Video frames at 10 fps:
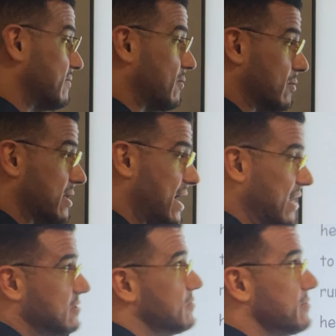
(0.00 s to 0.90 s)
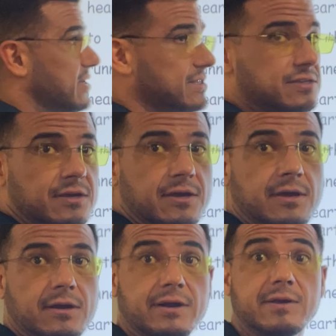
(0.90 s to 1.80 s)
for astronauts.
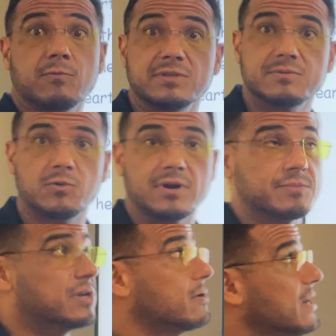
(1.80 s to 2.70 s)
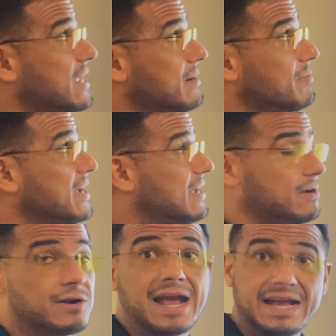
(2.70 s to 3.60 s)
All right, once more, I'm going to go ahead and
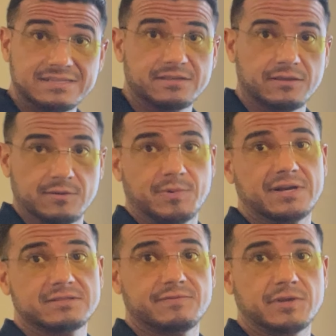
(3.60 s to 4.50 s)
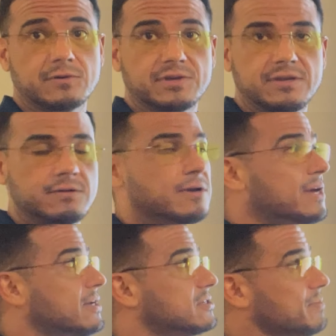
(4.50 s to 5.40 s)
ask that you pause the video here
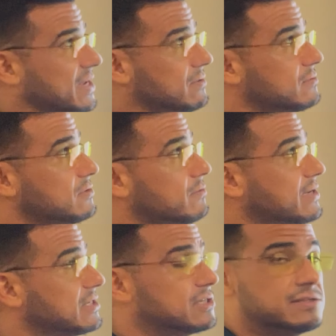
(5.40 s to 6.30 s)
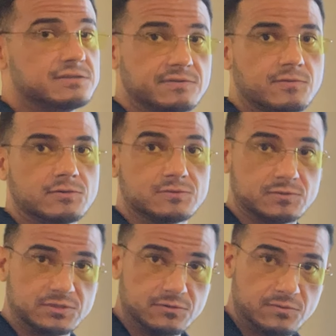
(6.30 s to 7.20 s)
to make those corrections, and of course
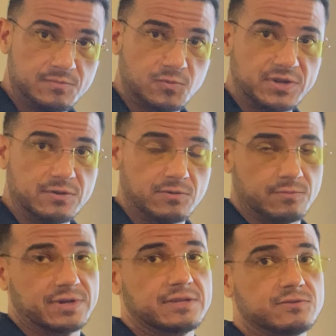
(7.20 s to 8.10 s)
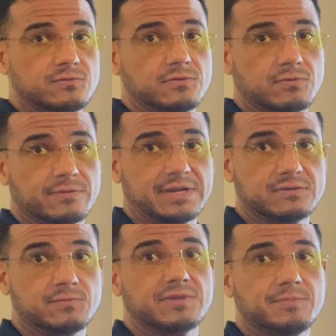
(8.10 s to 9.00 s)
resume when you are ready to
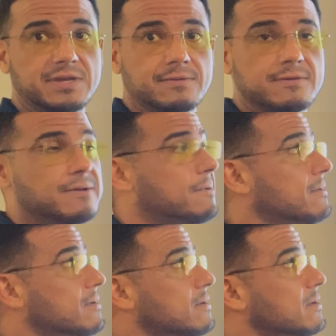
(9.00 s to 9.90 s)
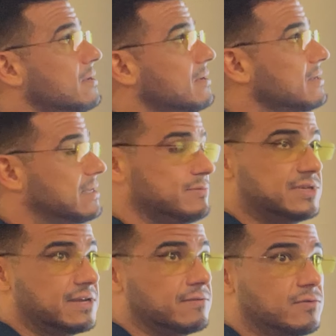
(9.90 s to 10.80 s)
correct with me. Keep
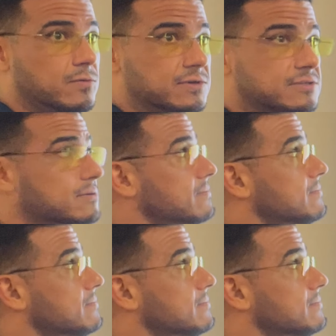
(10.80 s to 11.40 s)
saying of course.